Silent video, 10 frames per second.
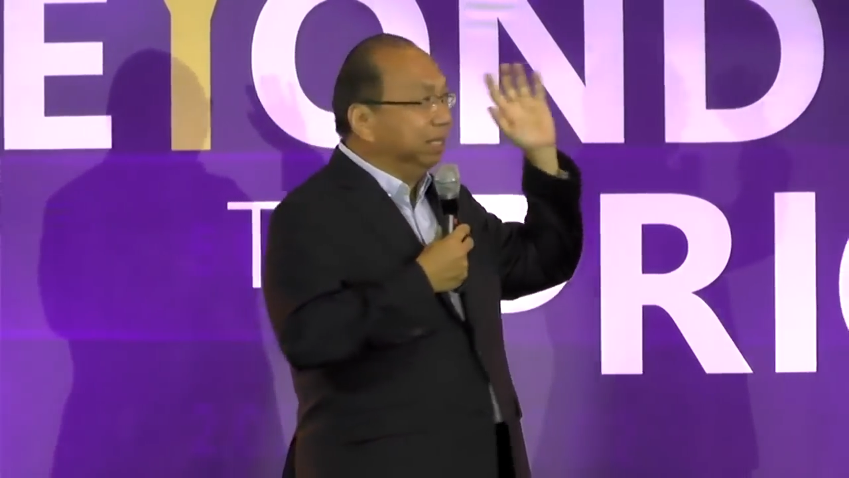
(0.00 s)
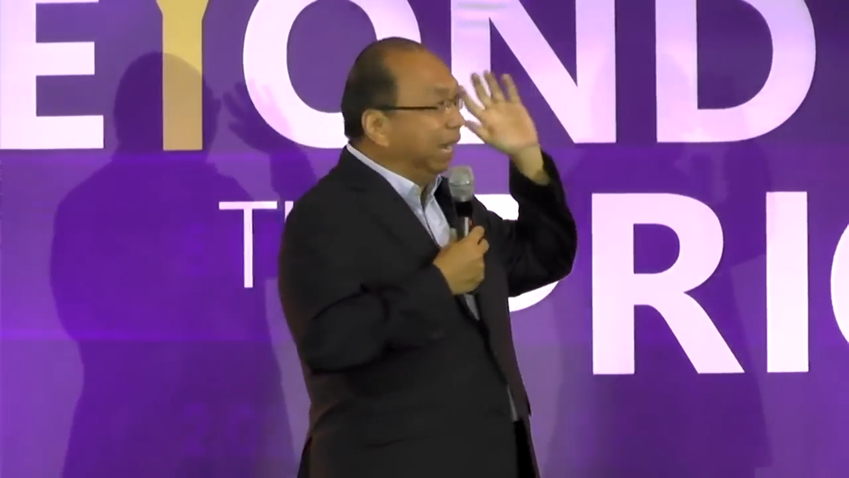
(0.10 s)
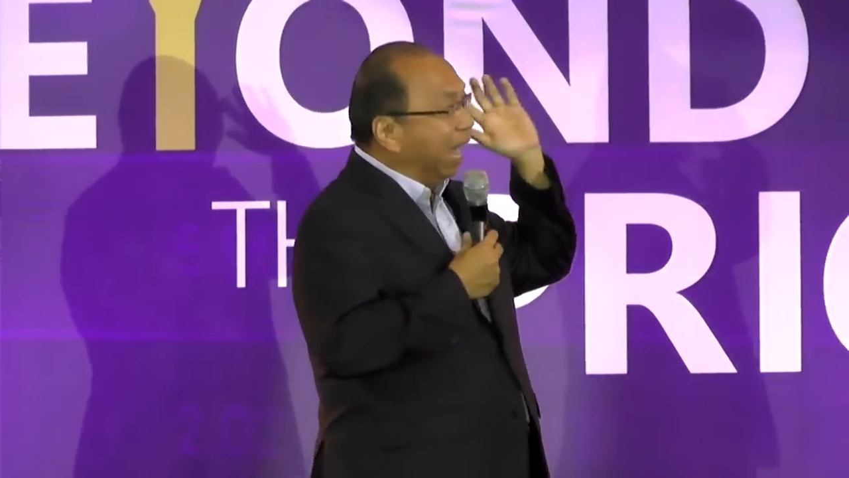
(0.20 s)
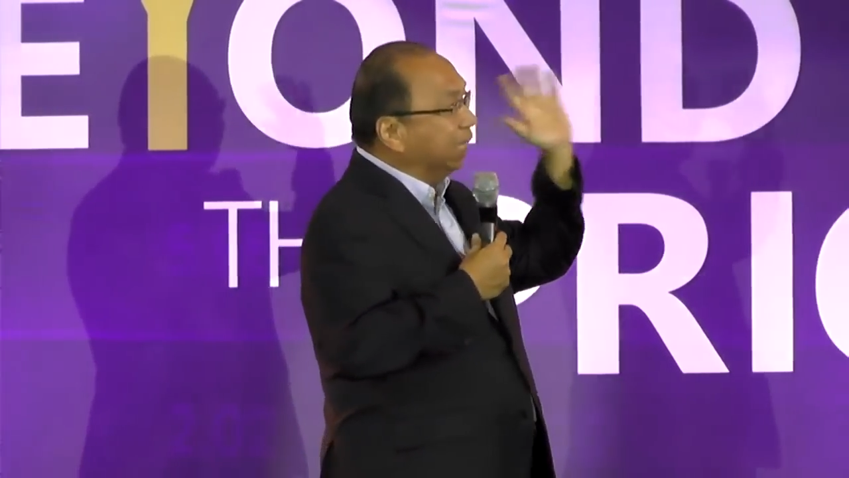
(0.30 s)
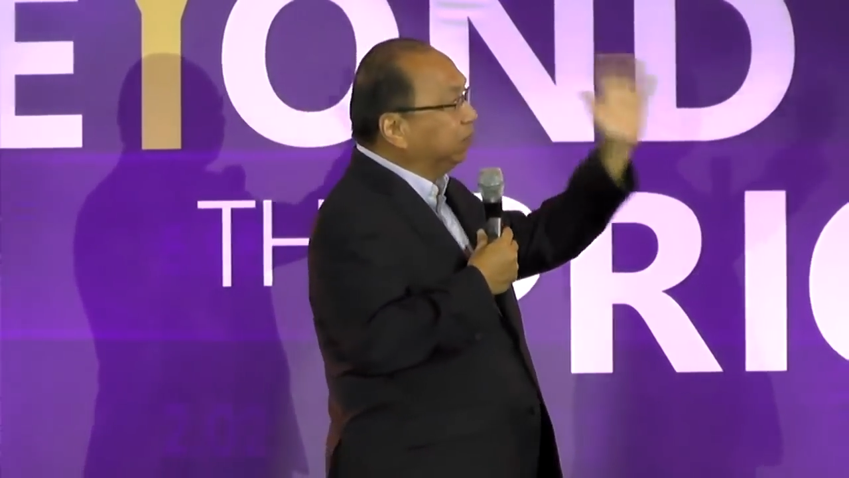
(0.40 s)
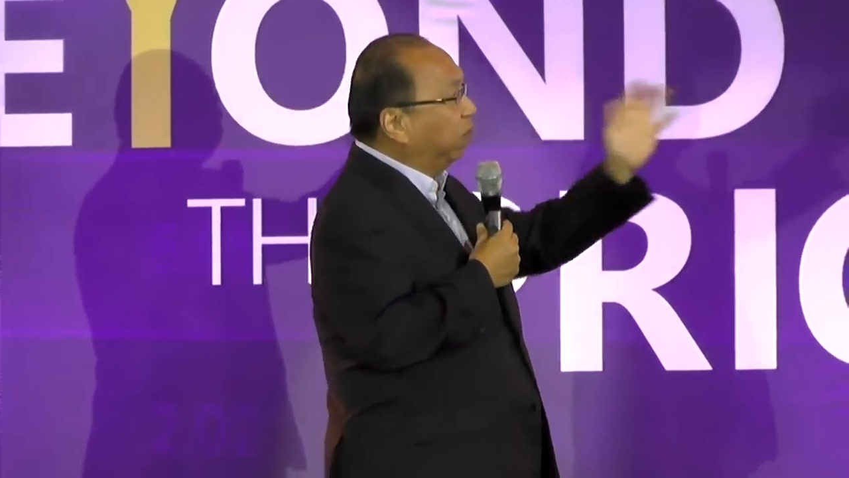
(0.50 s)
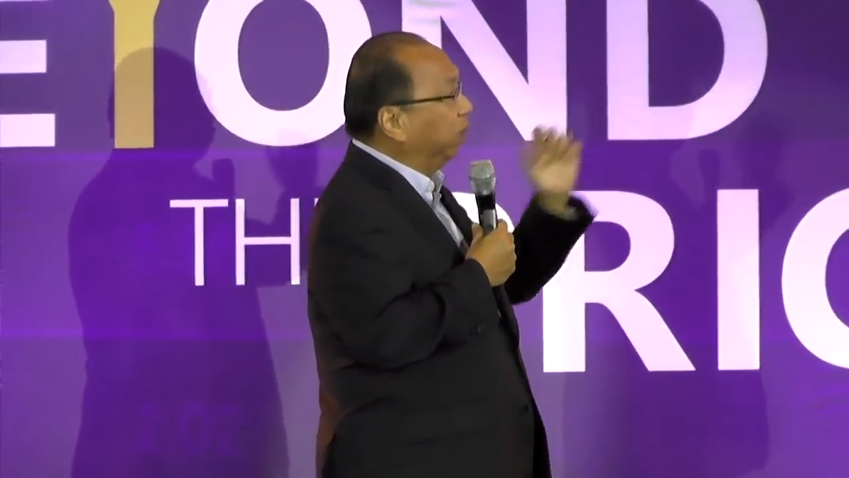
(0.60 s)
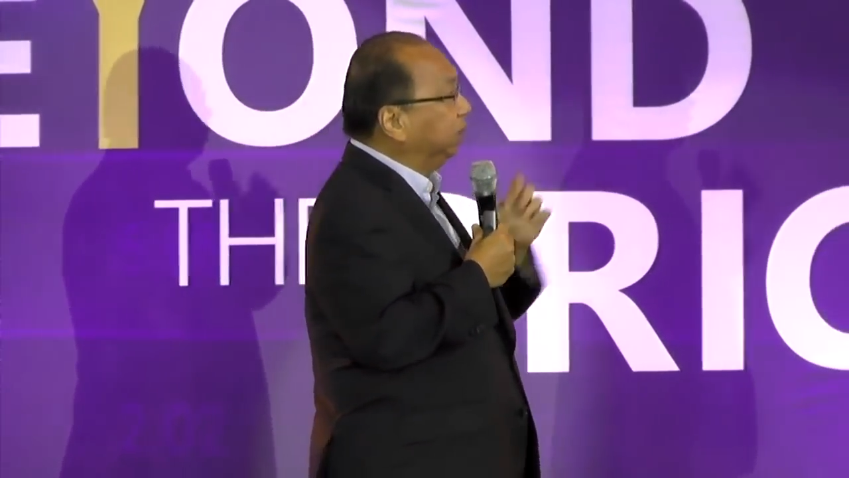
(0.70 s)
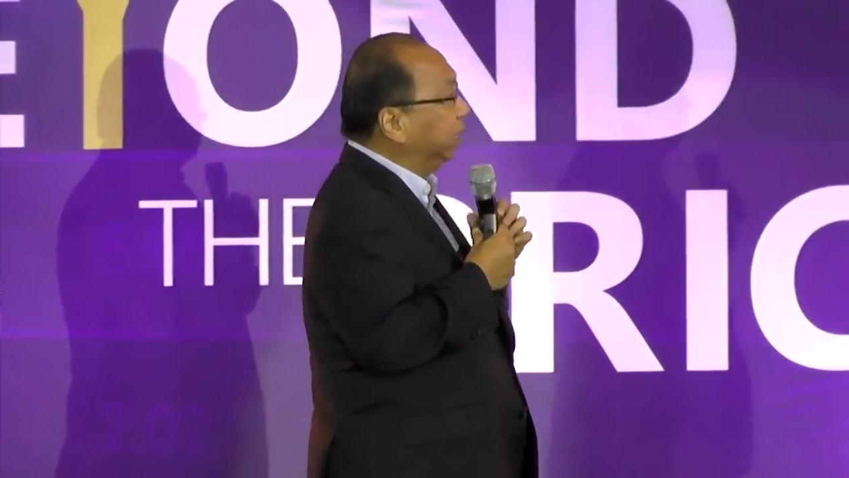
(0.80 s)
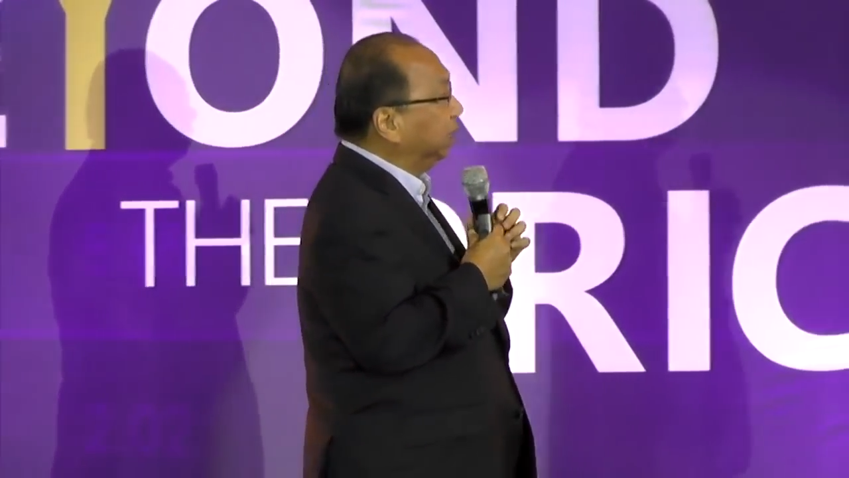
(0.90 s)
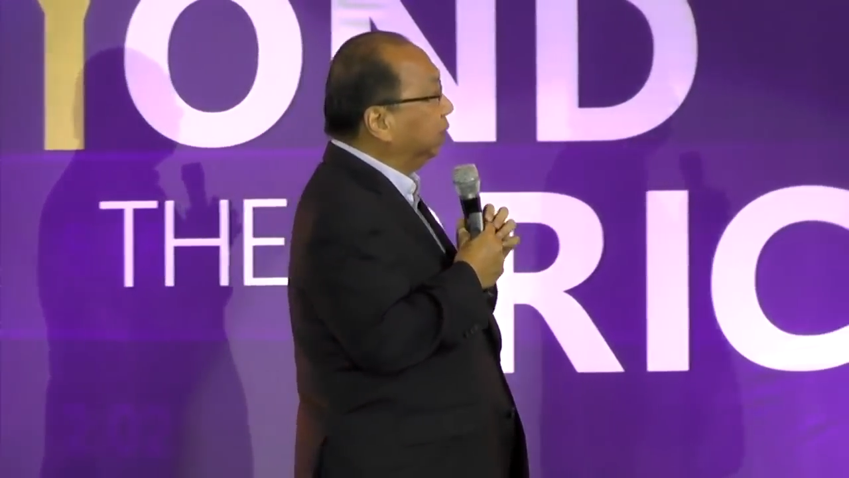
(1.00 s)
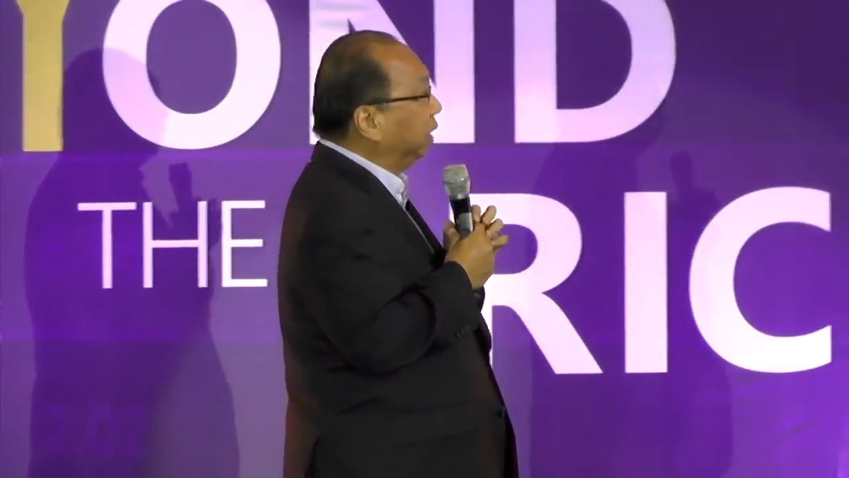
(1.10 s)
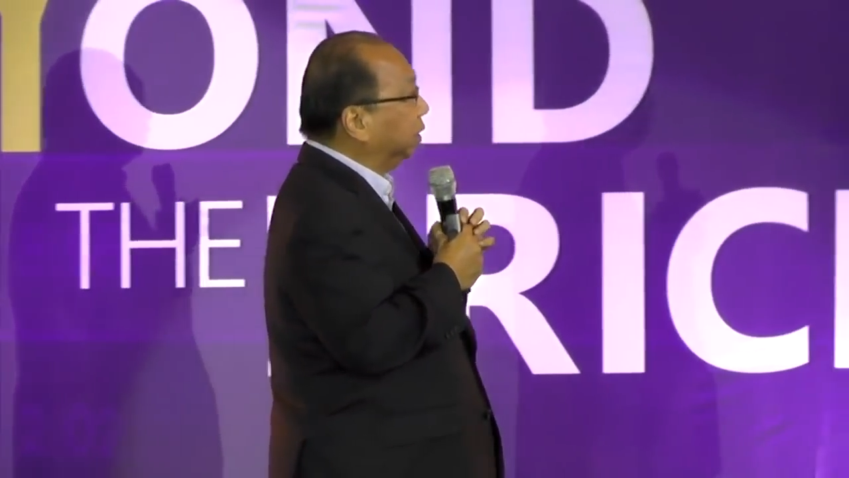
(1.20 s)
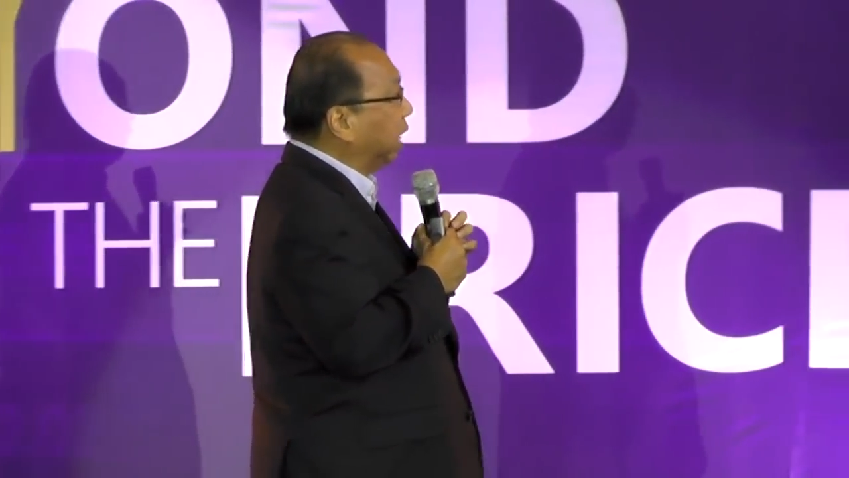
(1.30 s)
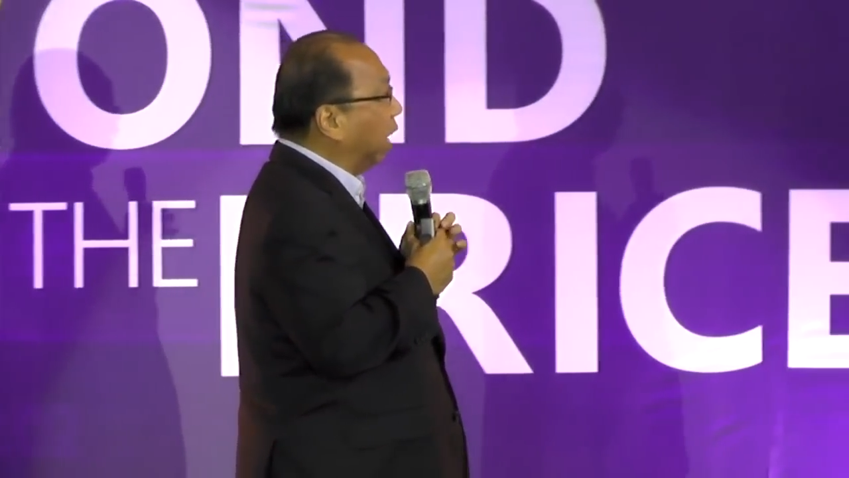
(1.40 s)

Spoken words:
The last 46 years,